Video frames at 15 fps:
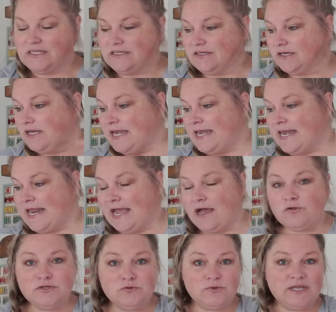now
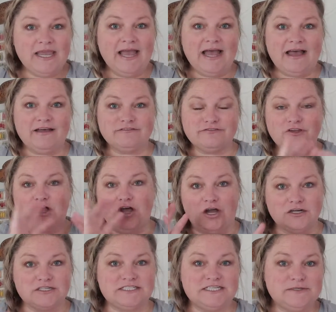that we have
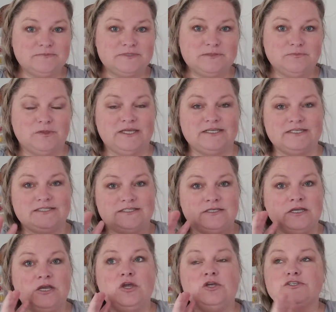our tips in place,
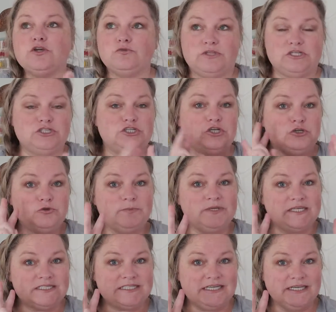so the two
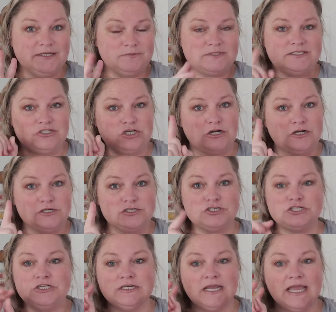big tips,
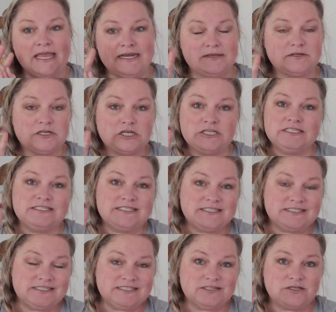starch and a
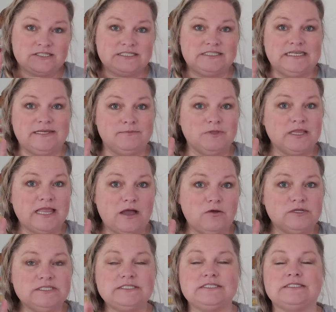consistent seam
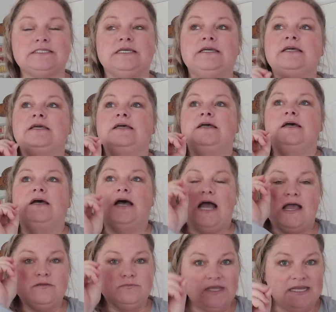allowance.
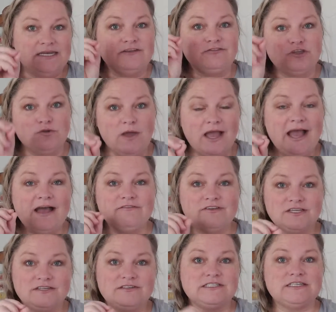And if you have
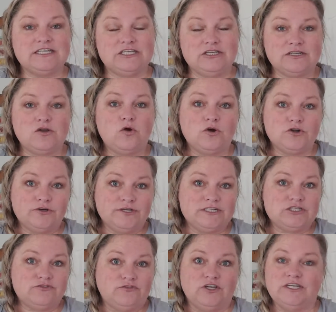it, get a 1/4
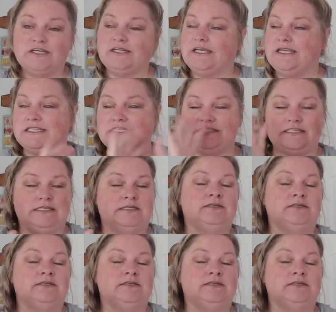inch foot. It's,